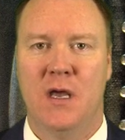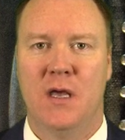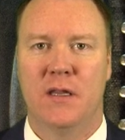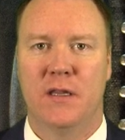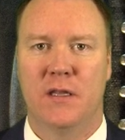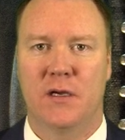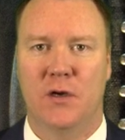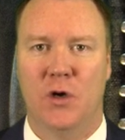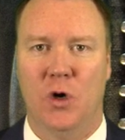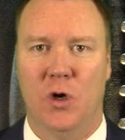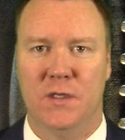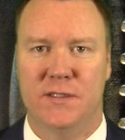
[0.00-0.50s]

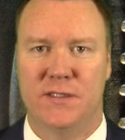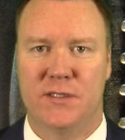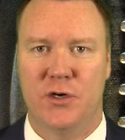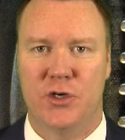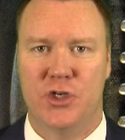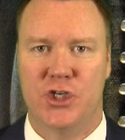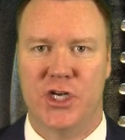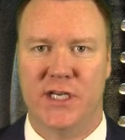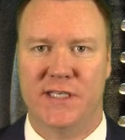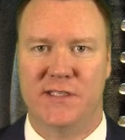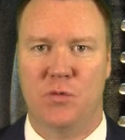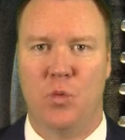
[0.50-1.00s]
The Colts are
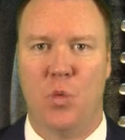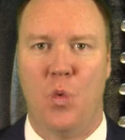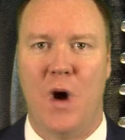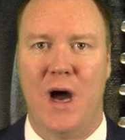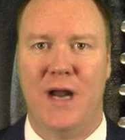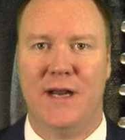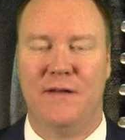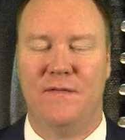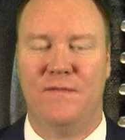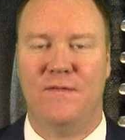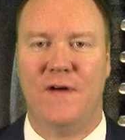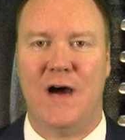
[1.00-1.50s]
just
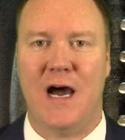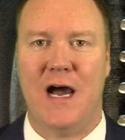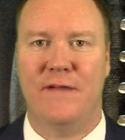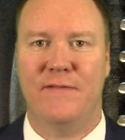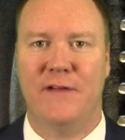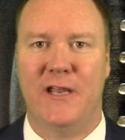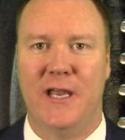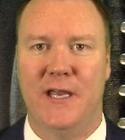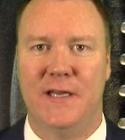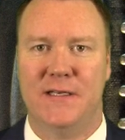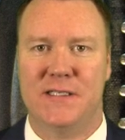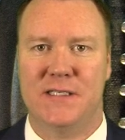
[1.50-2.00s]
1 and 5
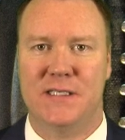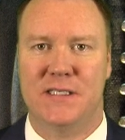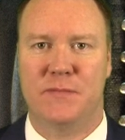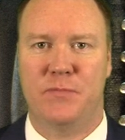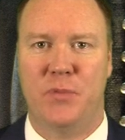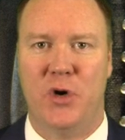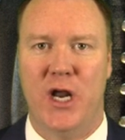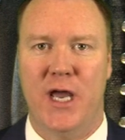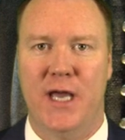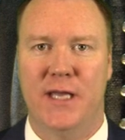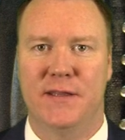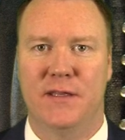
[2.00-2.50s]
against the
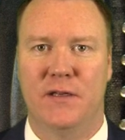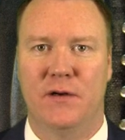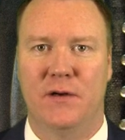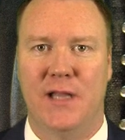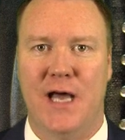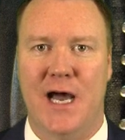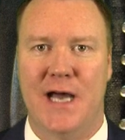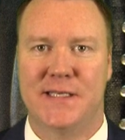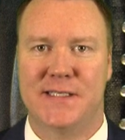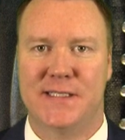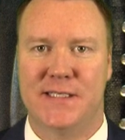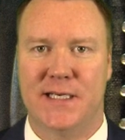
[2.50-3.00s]
spread in their
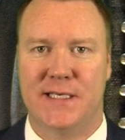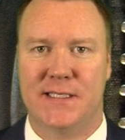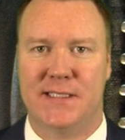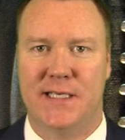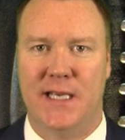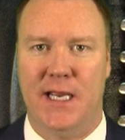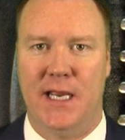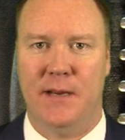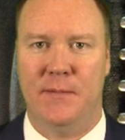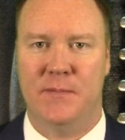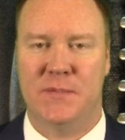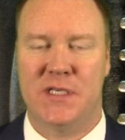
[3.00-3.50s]
last 6
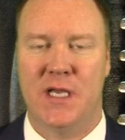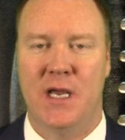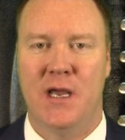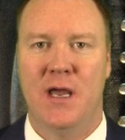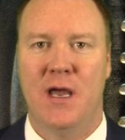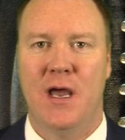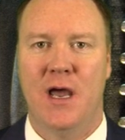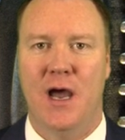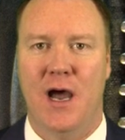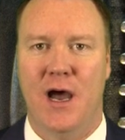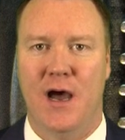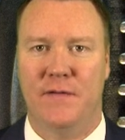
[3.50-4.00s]
games
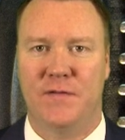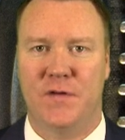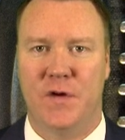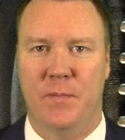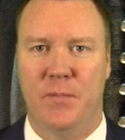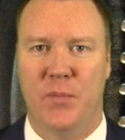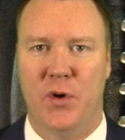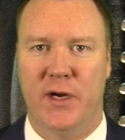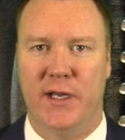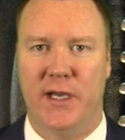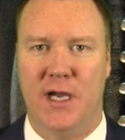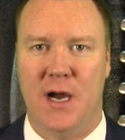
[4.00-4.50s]
after
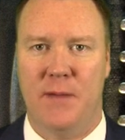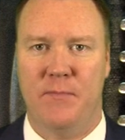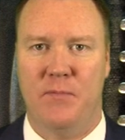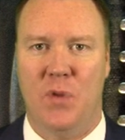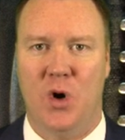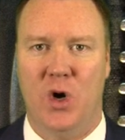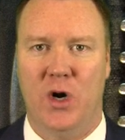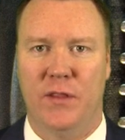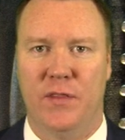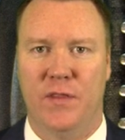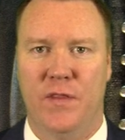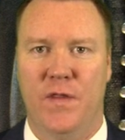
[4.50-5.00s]
putting up
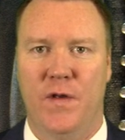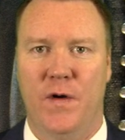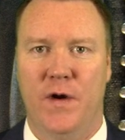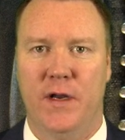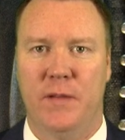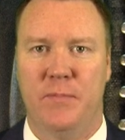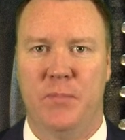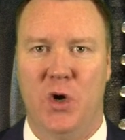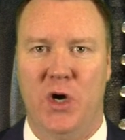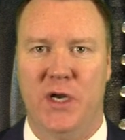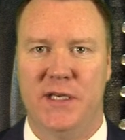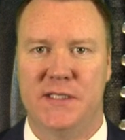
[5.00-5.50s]
more than
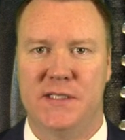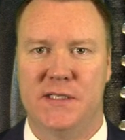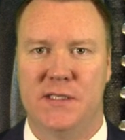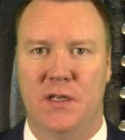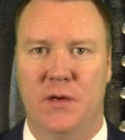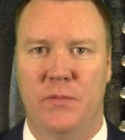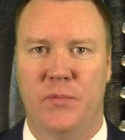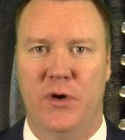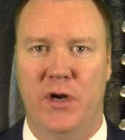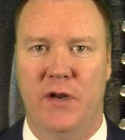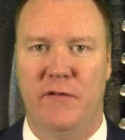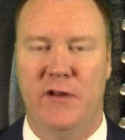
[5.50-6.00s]
30 points in
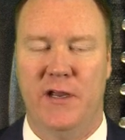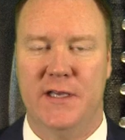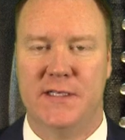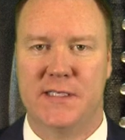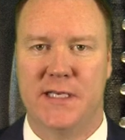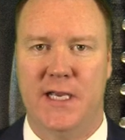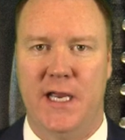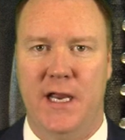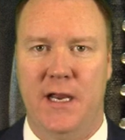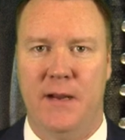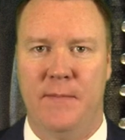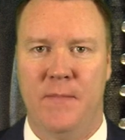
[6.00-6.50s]
their previous
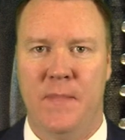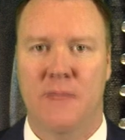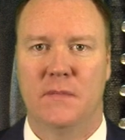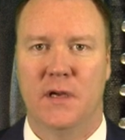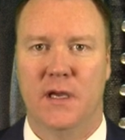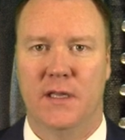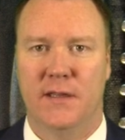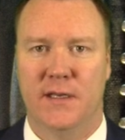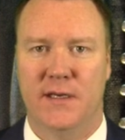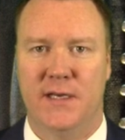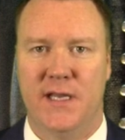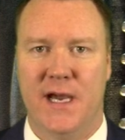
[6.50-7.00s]
game.
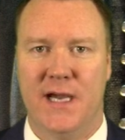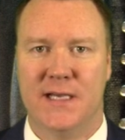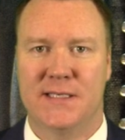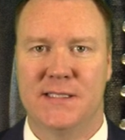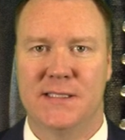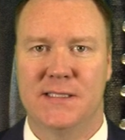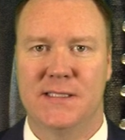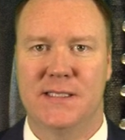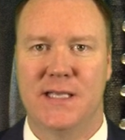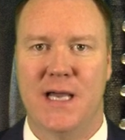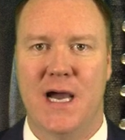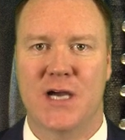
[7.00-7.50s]
And the
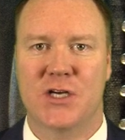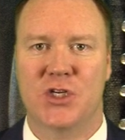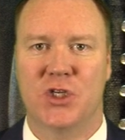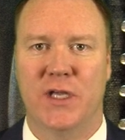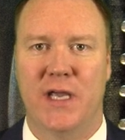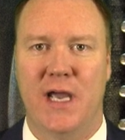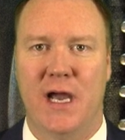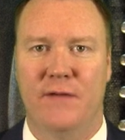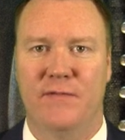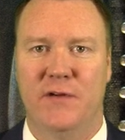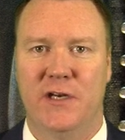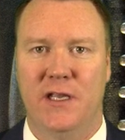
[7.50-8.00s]
Texans
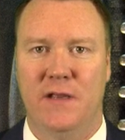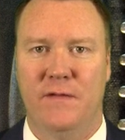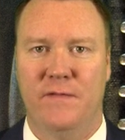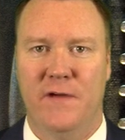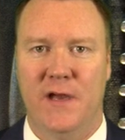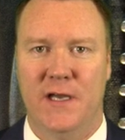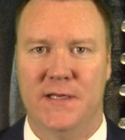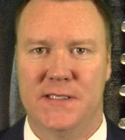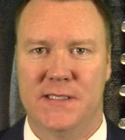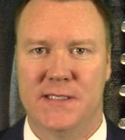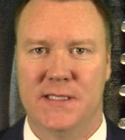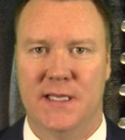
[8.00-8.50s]
actually have a
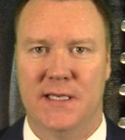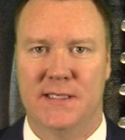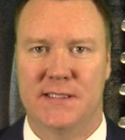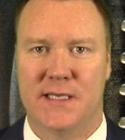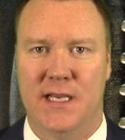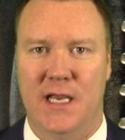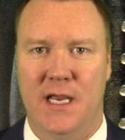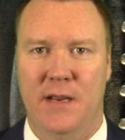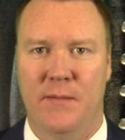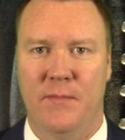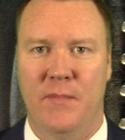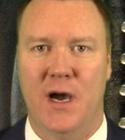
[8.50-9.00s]
defense in this
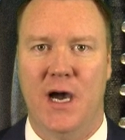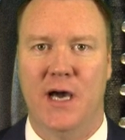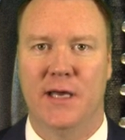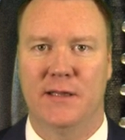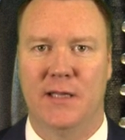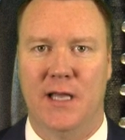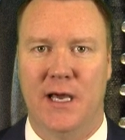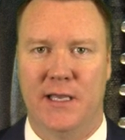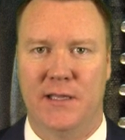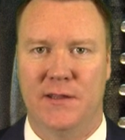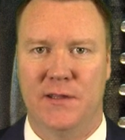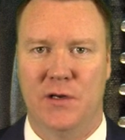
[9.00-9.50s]
game,
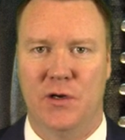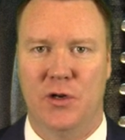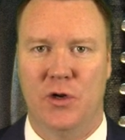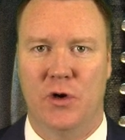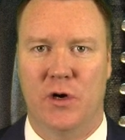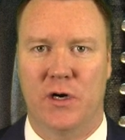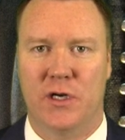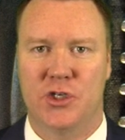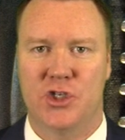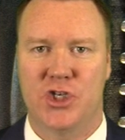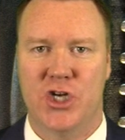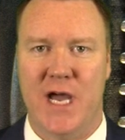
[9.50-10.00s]
unlike the New
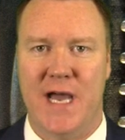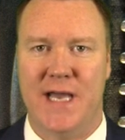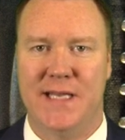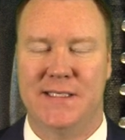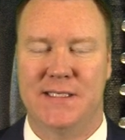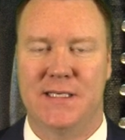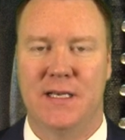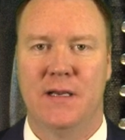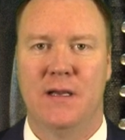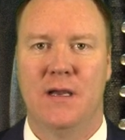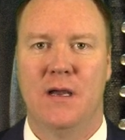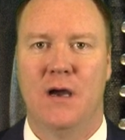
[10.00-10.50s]
York
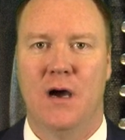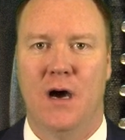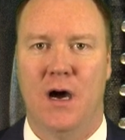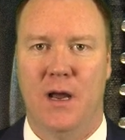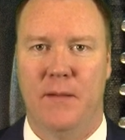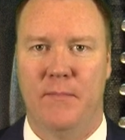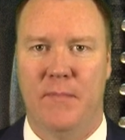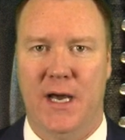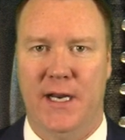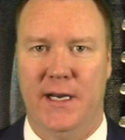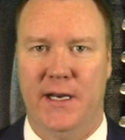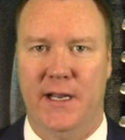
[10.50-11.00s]
Jets
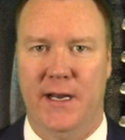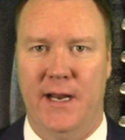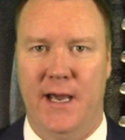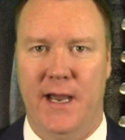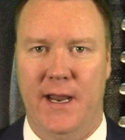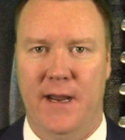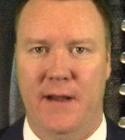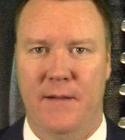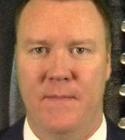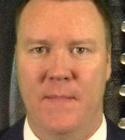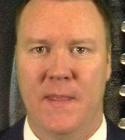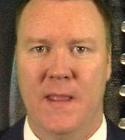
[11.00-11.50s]
on Monday
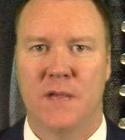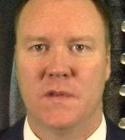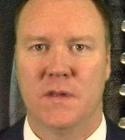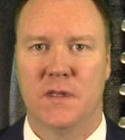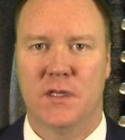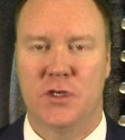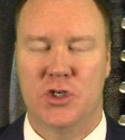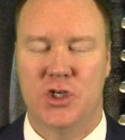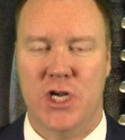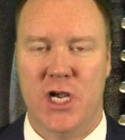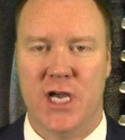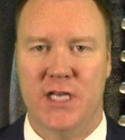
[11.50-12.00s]
night.
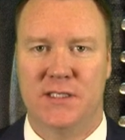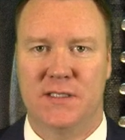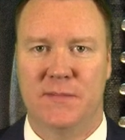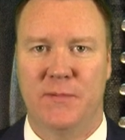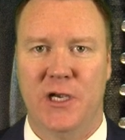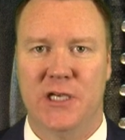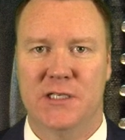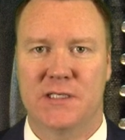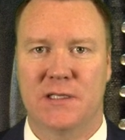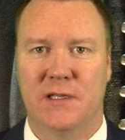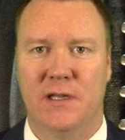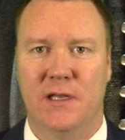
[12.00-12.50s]
The Jets
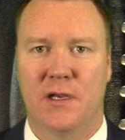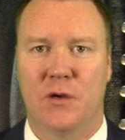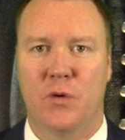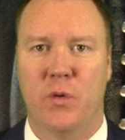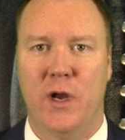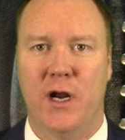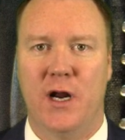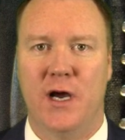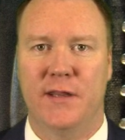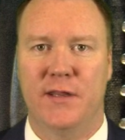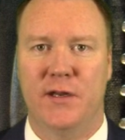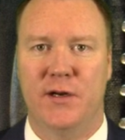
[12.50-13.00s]
basically
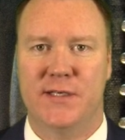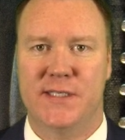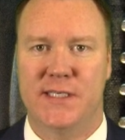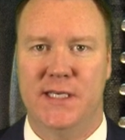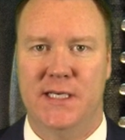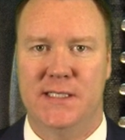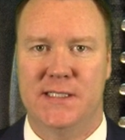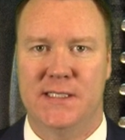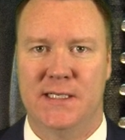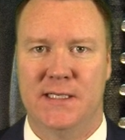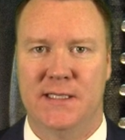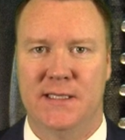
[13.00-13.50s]
quit on their
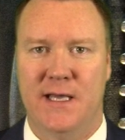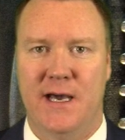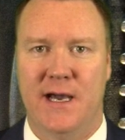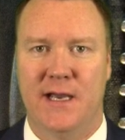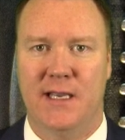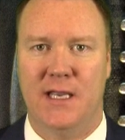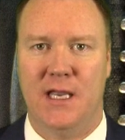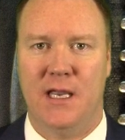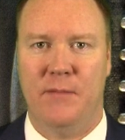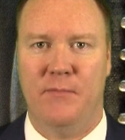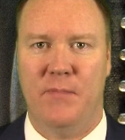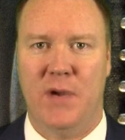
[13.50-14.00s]
season in
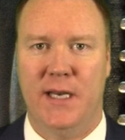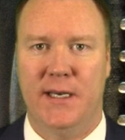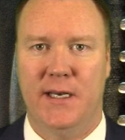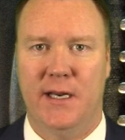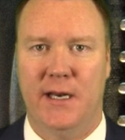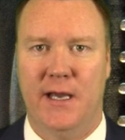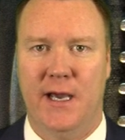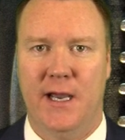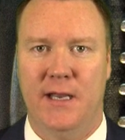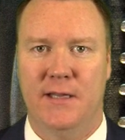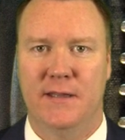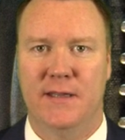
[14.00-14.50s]
that game Monday
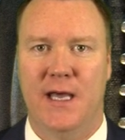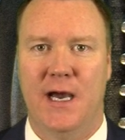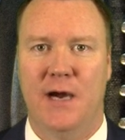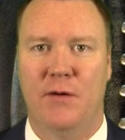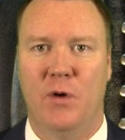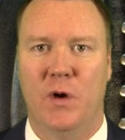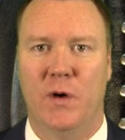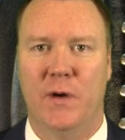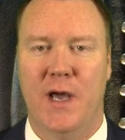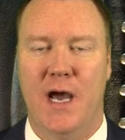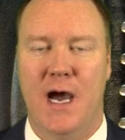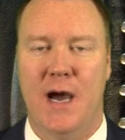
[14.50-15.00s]
night, and that
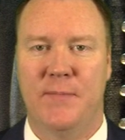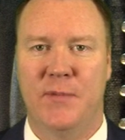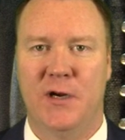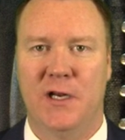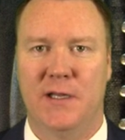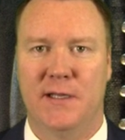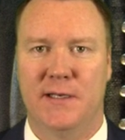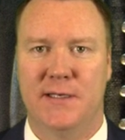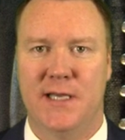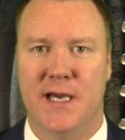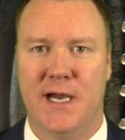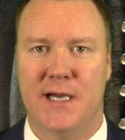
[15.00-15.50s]
won't happen to
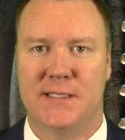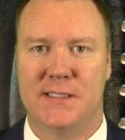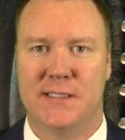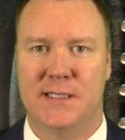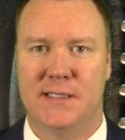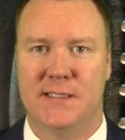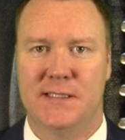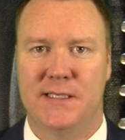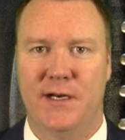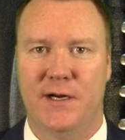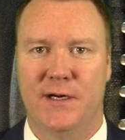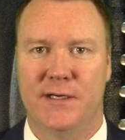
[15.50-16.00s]
the
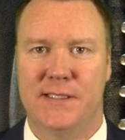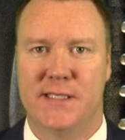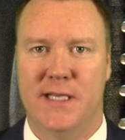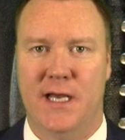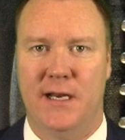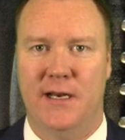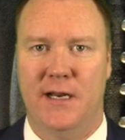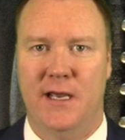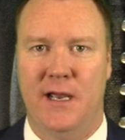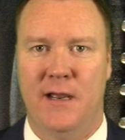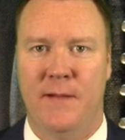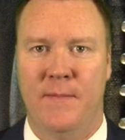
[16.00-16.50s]
Texans here
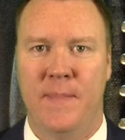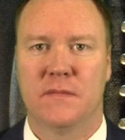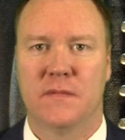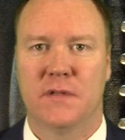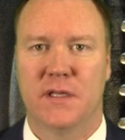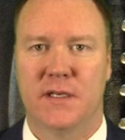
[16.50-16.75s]
Sunday.